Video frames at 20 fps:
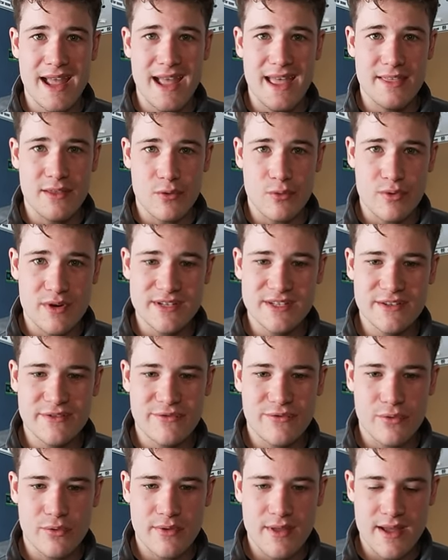And the reason
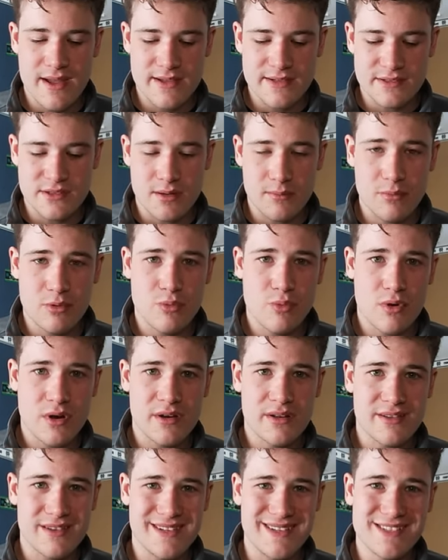for that is, number
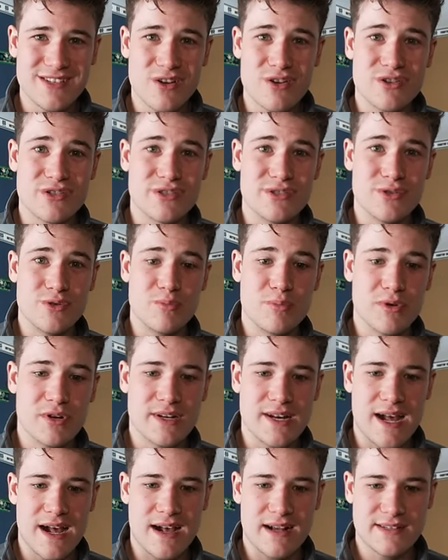one, these are super
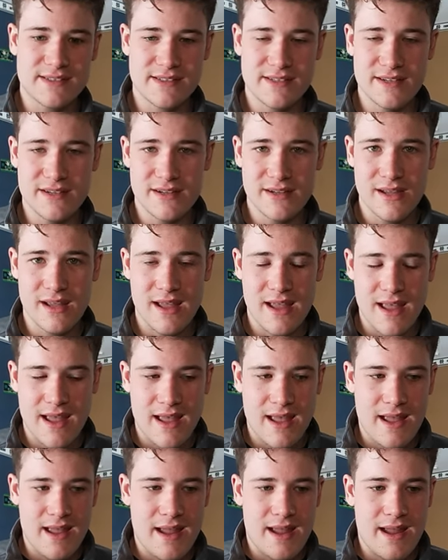toxic.
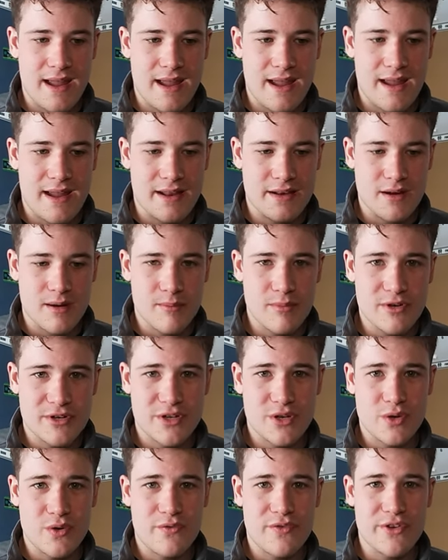And number
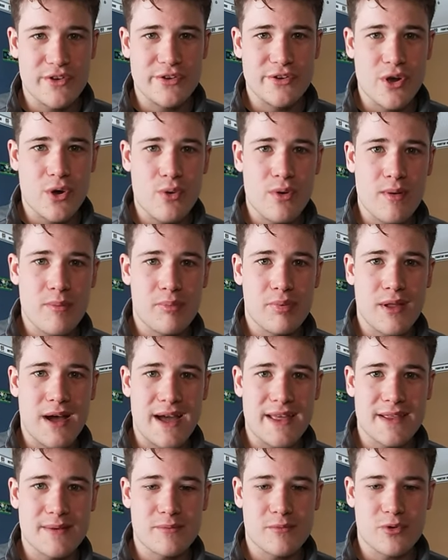two, if you don't
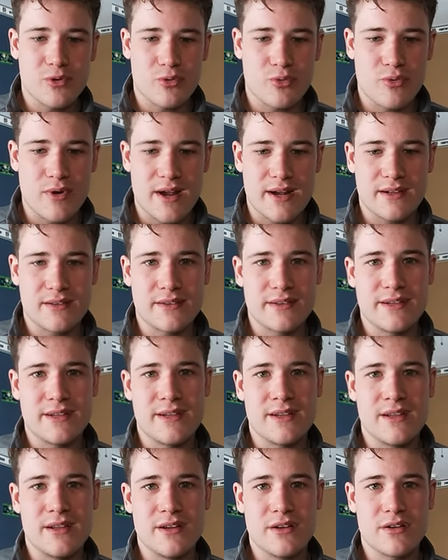apply them
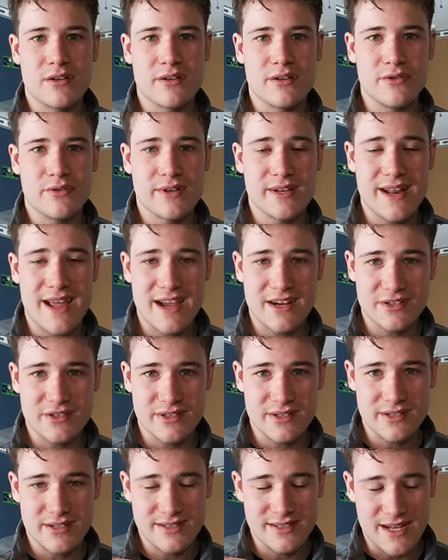correctly, you can
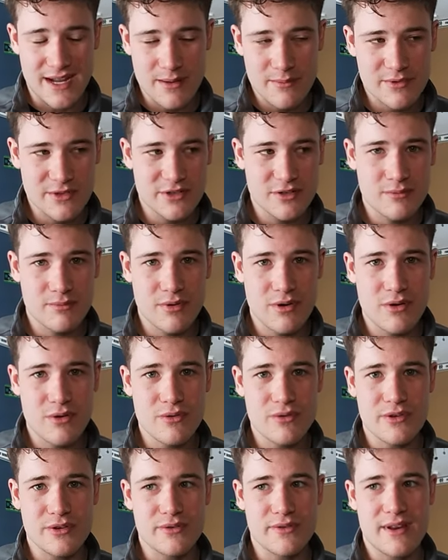actually damage your
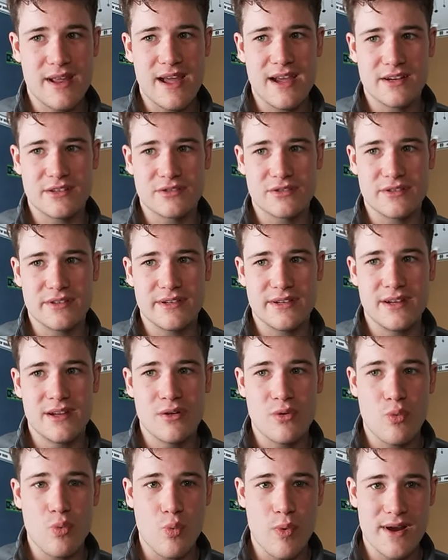boat. You can actually
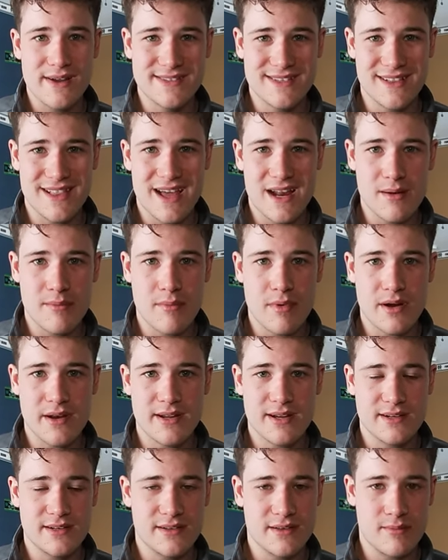waste a lot of
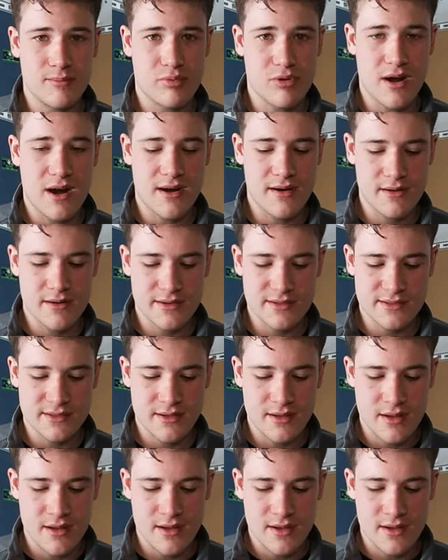money into the products.